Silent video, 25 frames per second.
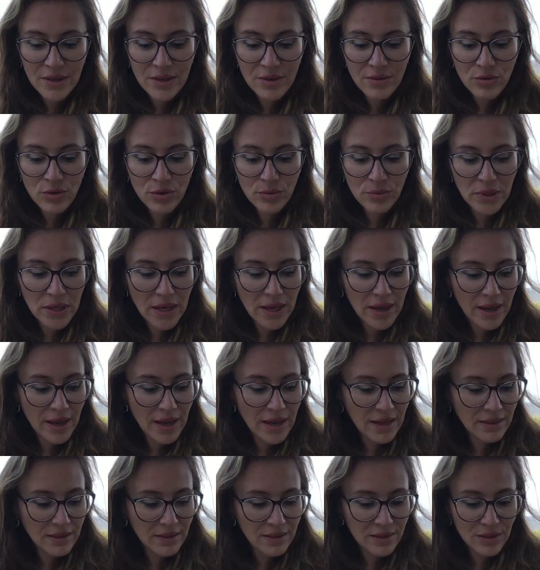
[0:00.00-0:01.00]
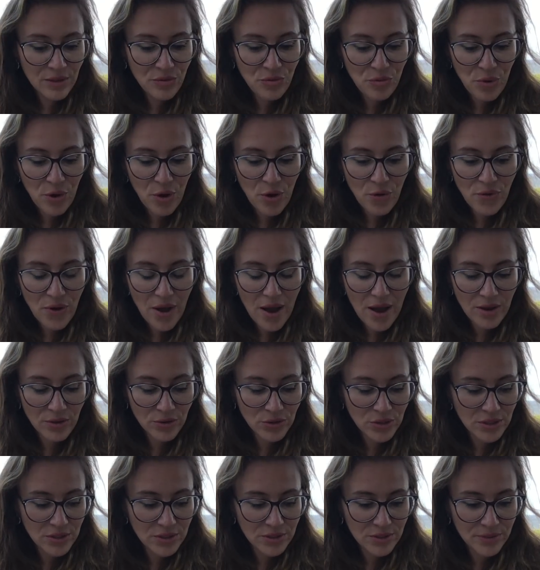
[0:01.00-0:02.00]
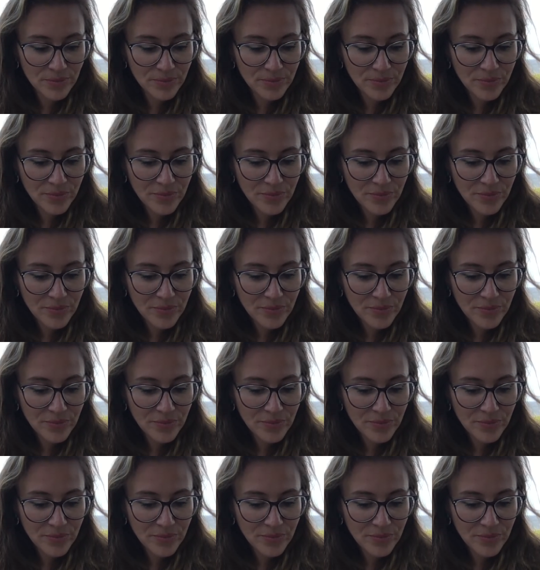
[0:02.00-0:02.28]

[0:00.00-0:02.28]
from the 8th and the 12th houses.